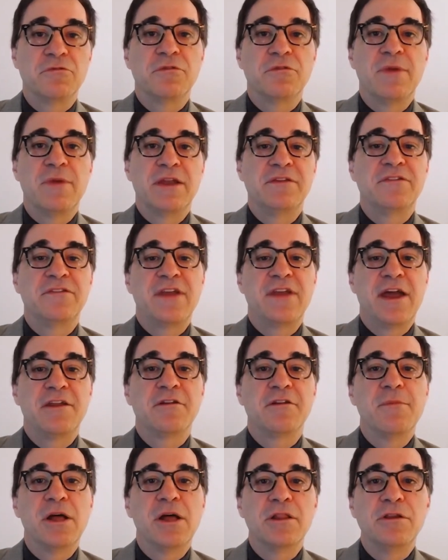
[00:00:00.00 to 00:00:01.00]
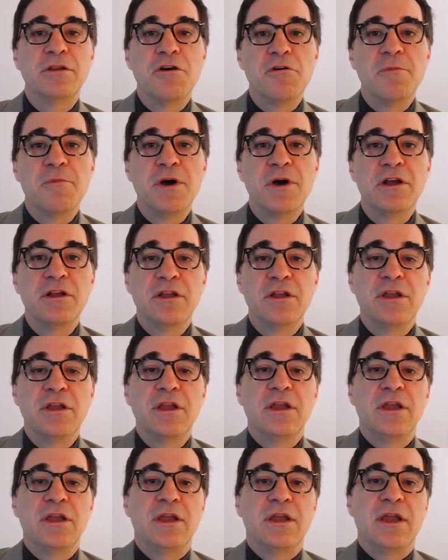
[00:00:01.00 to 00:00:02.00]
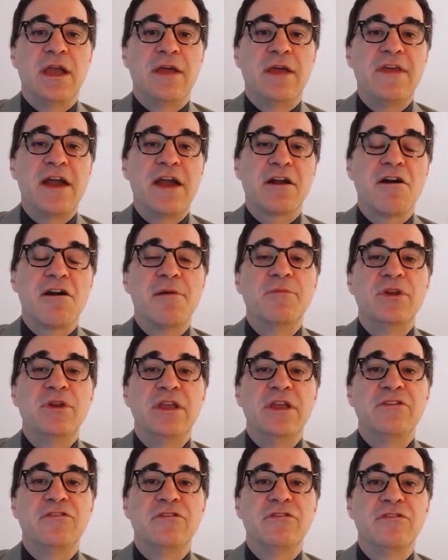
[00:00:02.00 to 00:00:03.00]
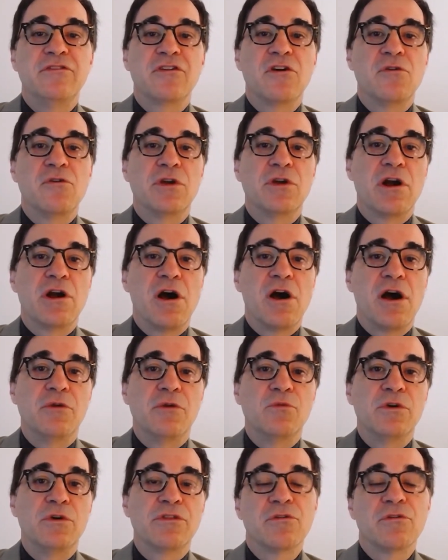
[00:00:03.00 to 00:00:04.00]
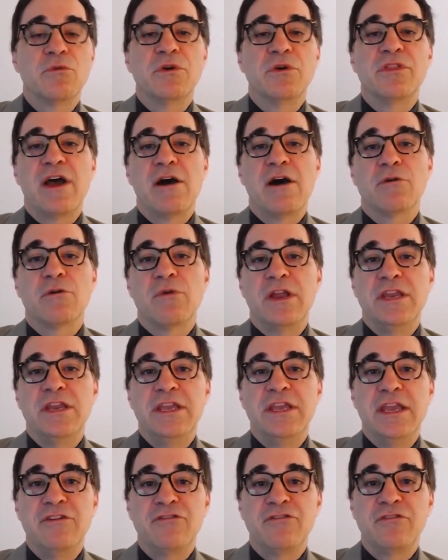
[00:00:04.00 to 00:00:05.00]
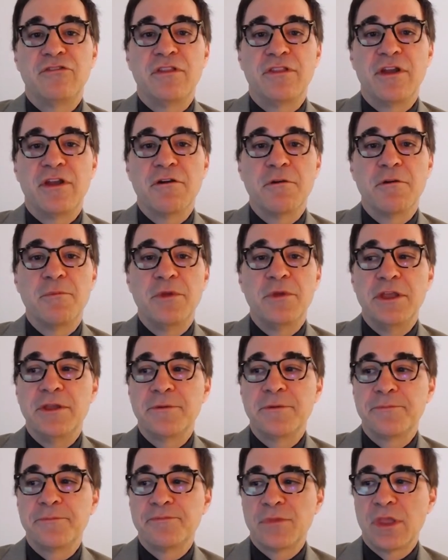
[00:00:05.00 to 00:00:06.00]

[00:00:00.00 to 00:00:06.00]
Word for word: with metastatic melanoma. And that combination is going on with or without radiation therapy.